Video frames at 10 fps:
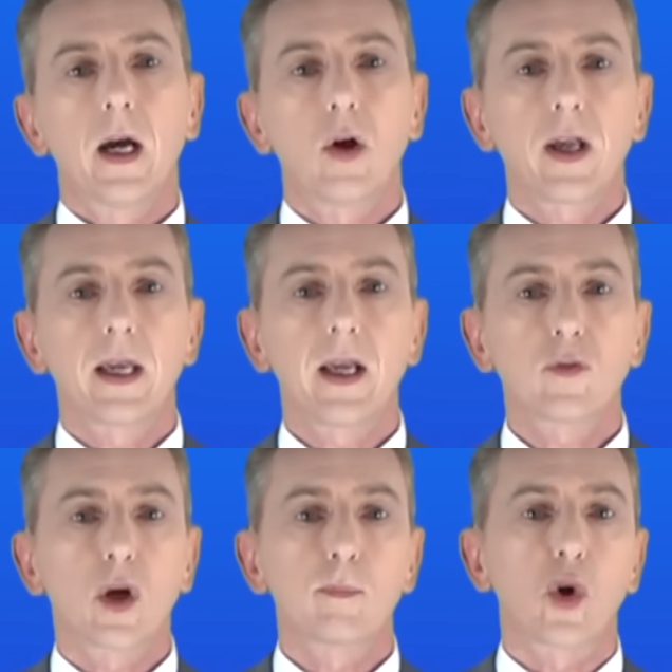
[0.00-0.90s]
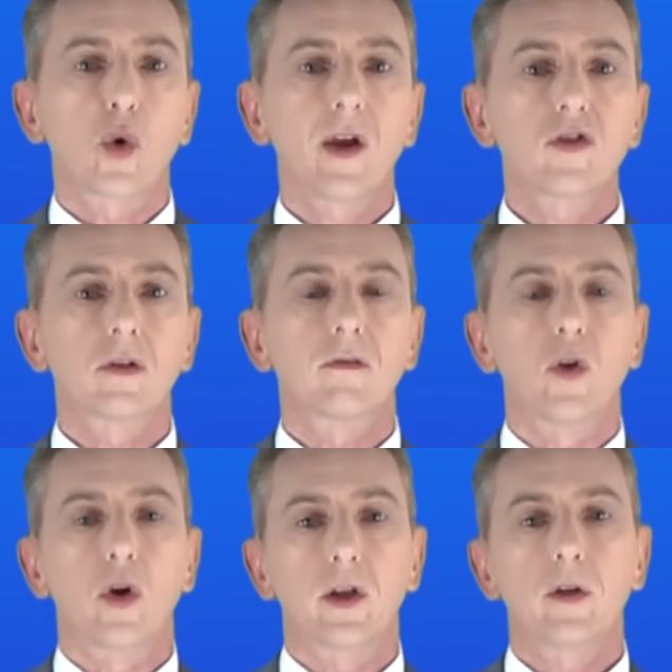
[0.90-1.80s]
Okay, here's one more question
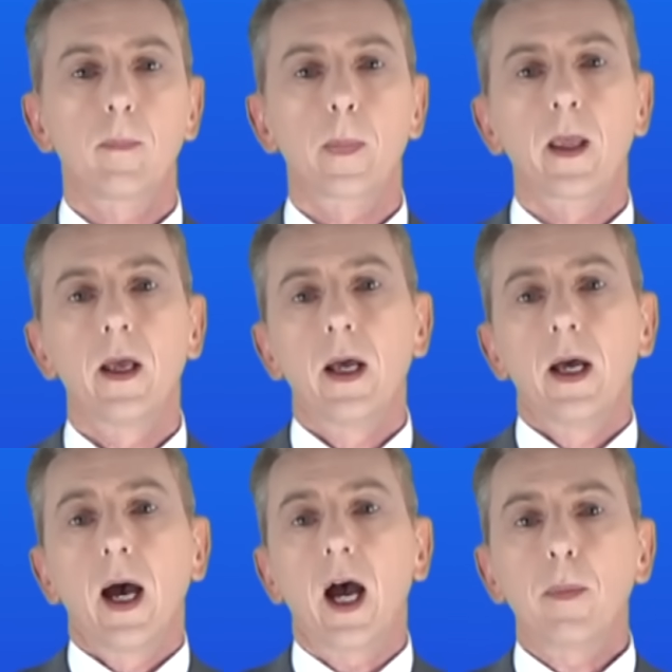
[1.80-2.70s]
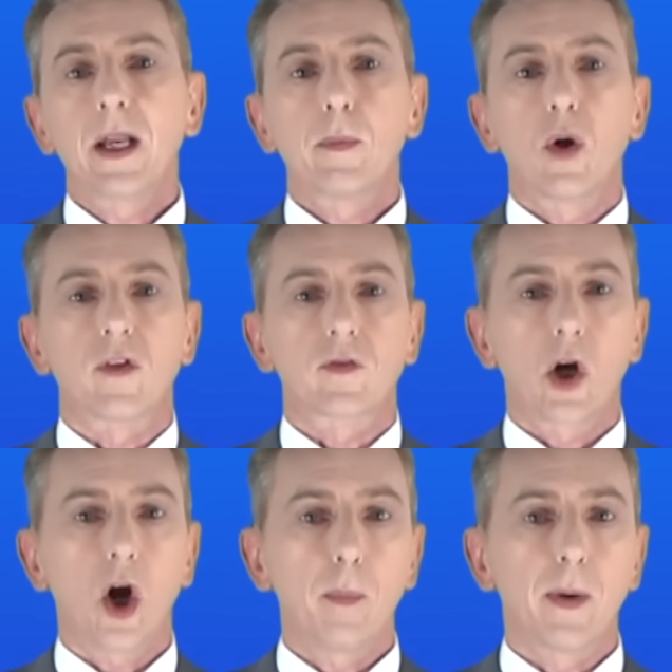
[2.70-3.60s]
for you. How many moles of
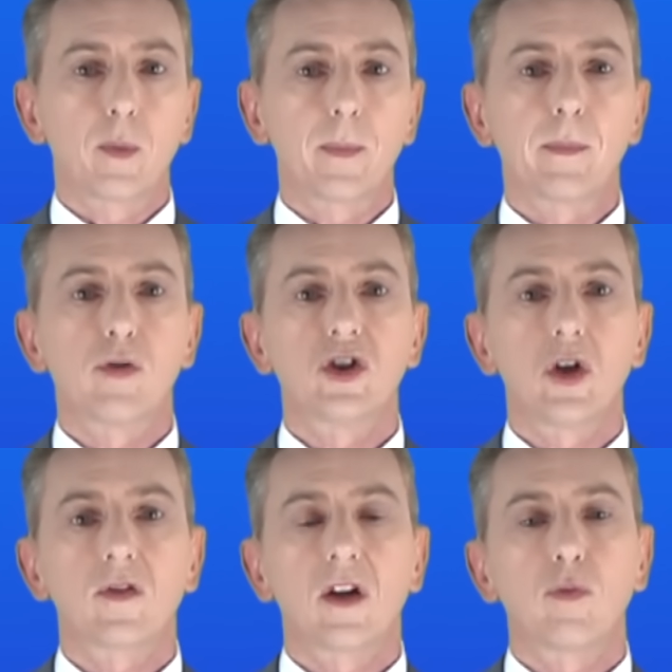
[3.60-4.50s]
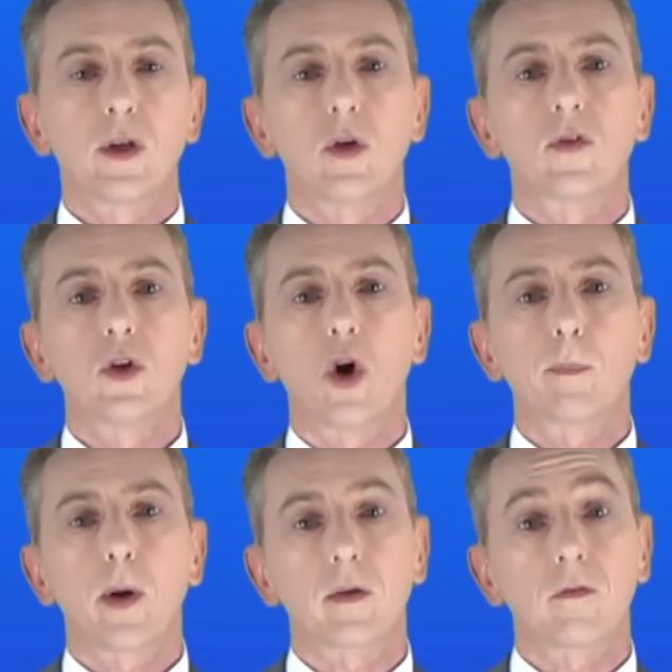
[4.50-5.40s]
copper will be produced if we use
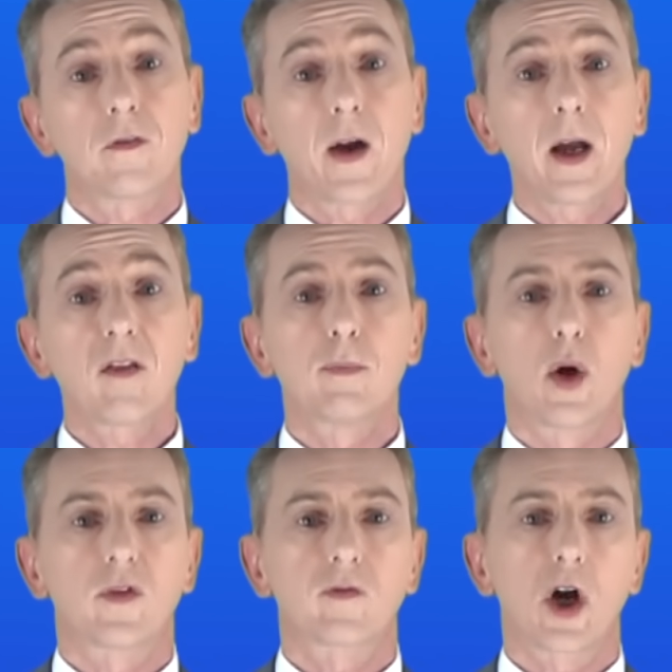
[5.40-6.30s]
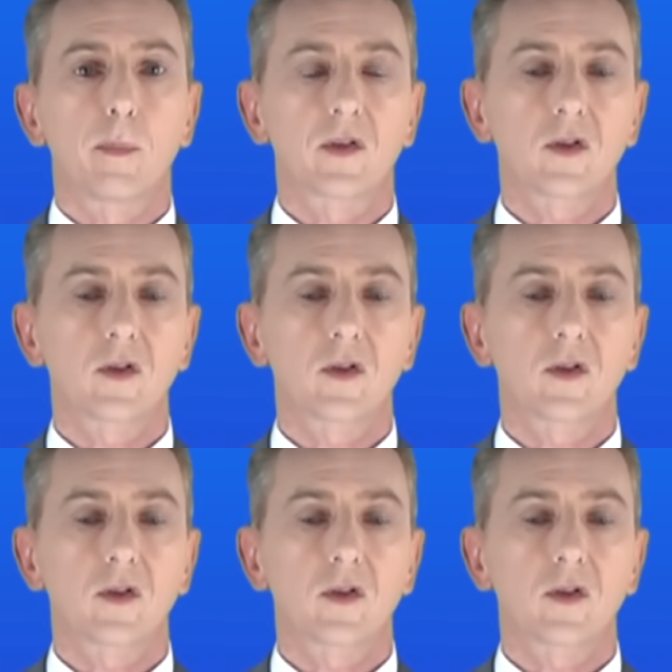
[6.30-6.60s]
0.5 moles of copper